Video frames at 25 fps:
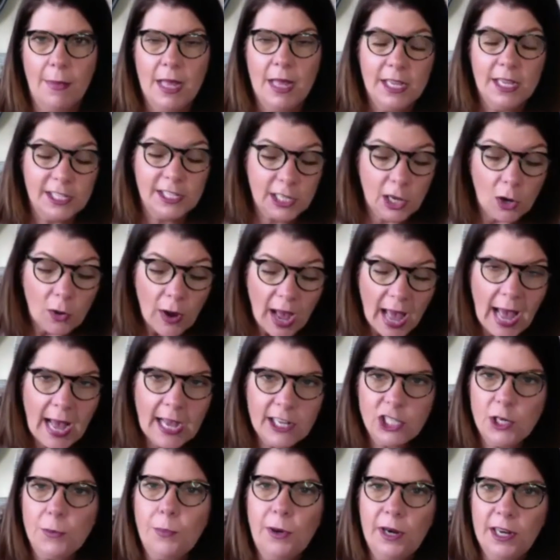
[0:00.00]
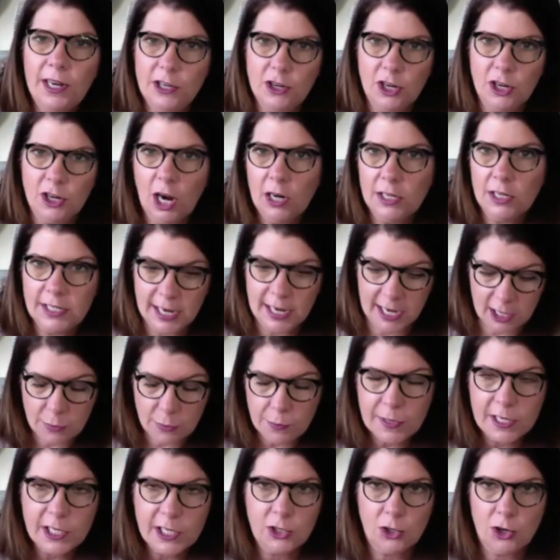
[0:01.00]
So as you're putting your card together,
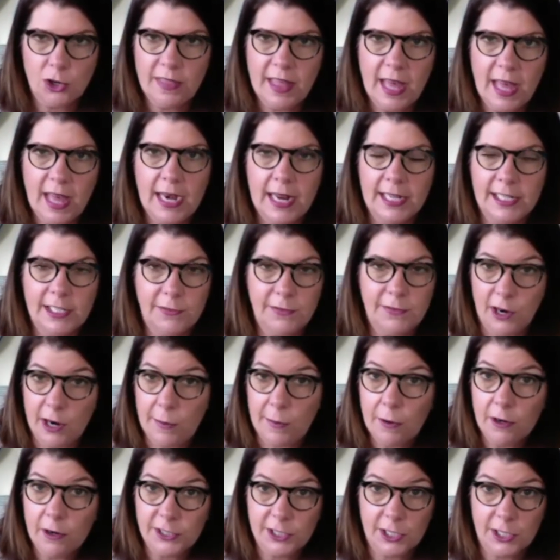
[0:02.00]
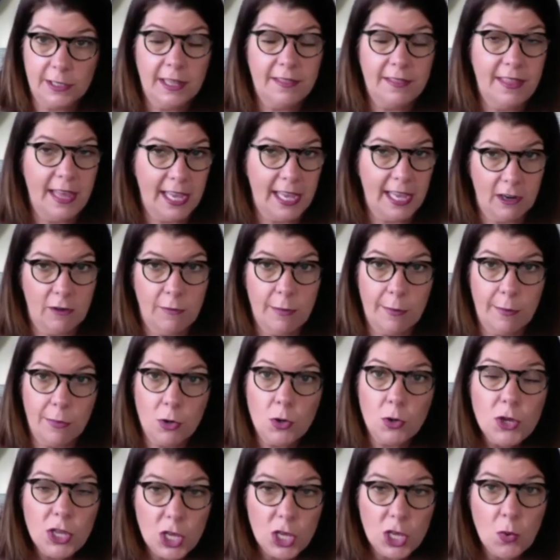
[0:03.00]
be sure that it's very personal, that they can remember
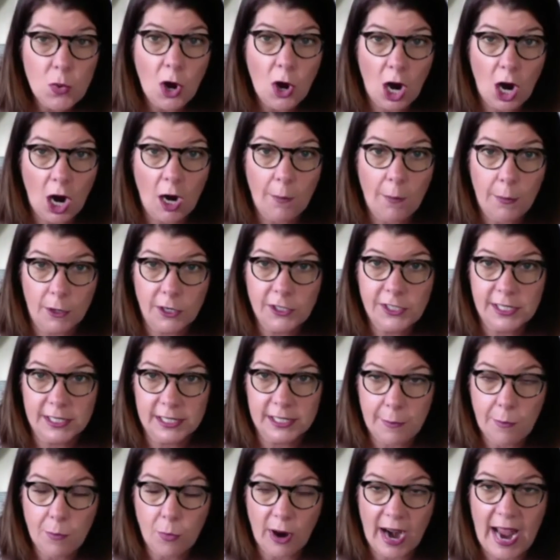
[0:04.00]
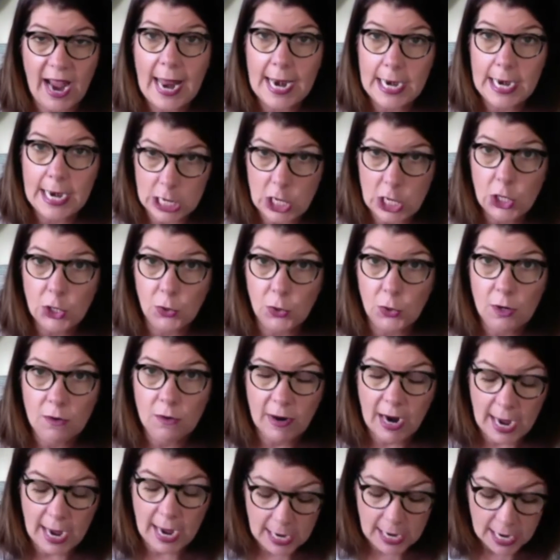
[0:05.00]
who you are personally, brand you,
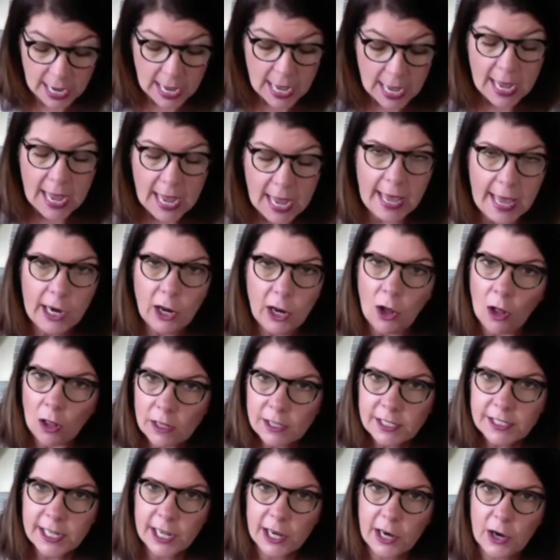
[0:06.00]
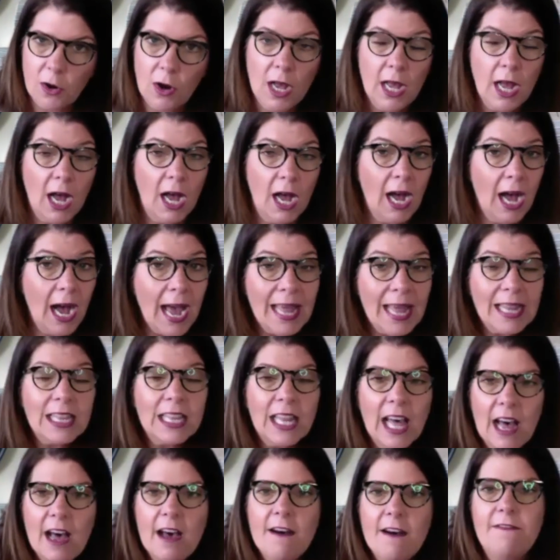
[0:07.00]
right? And also, I
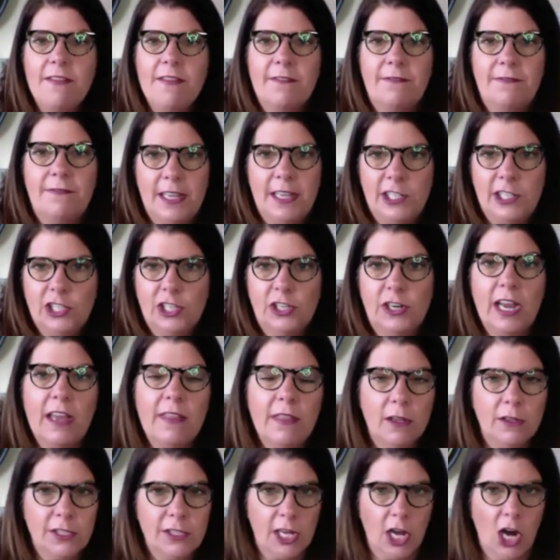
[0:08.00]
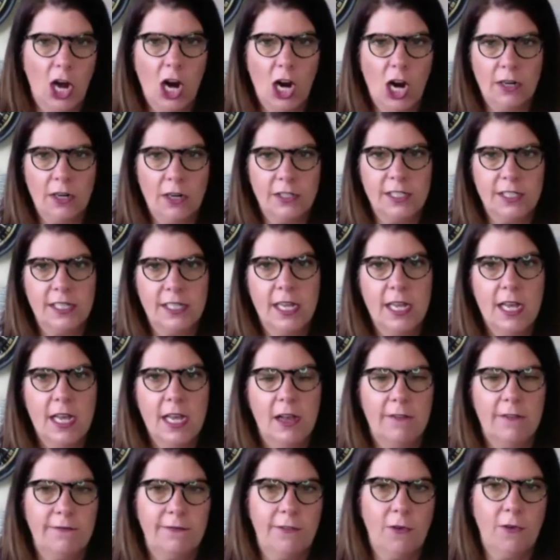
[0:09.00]
love the feature in those cards
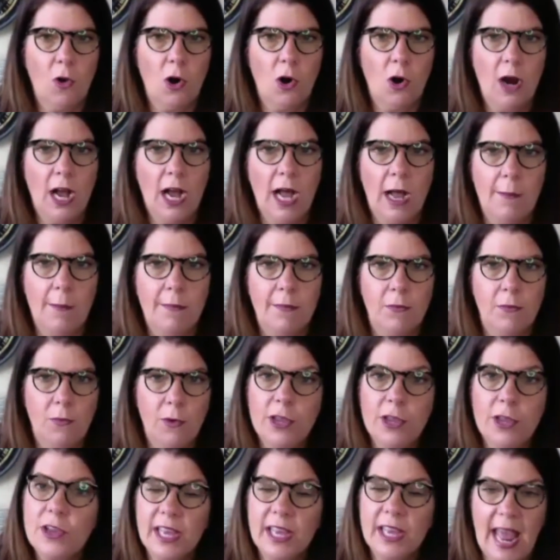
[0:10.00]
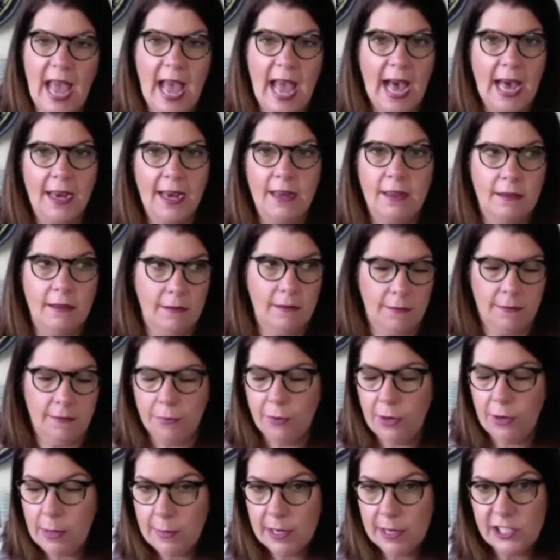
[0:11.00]
for where you can add
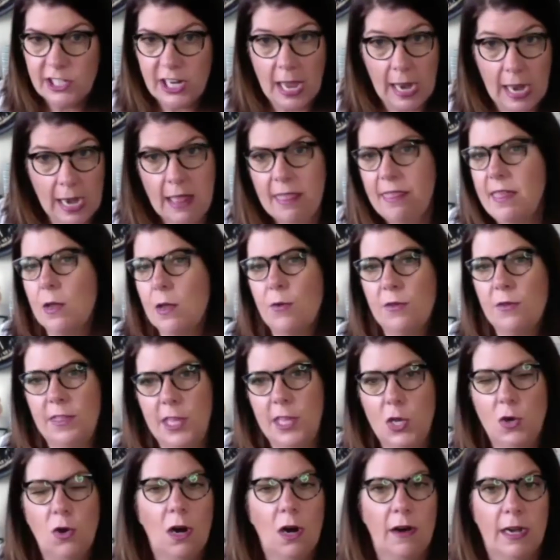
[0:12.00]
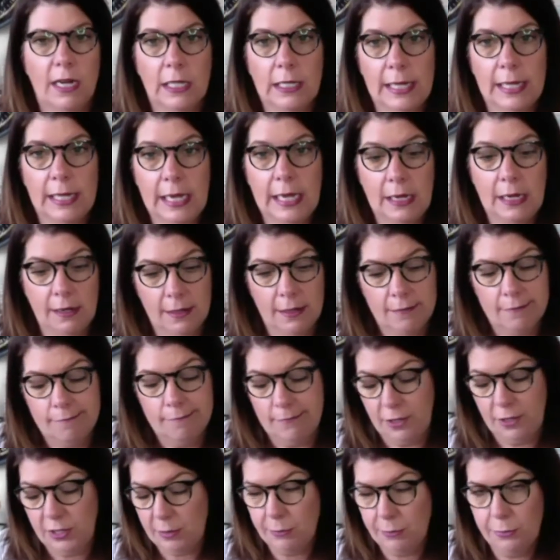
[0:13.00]
pretty much anything with a URL link,
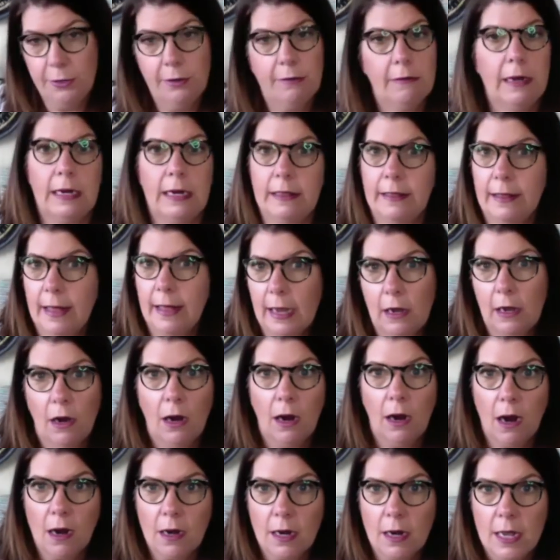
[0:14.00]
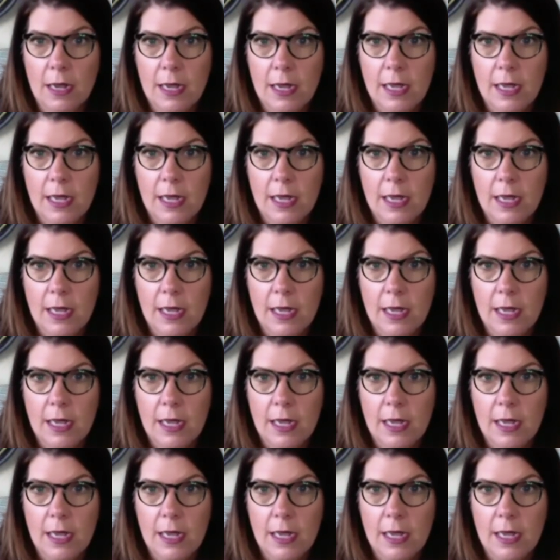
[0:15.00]
you can put right in that card.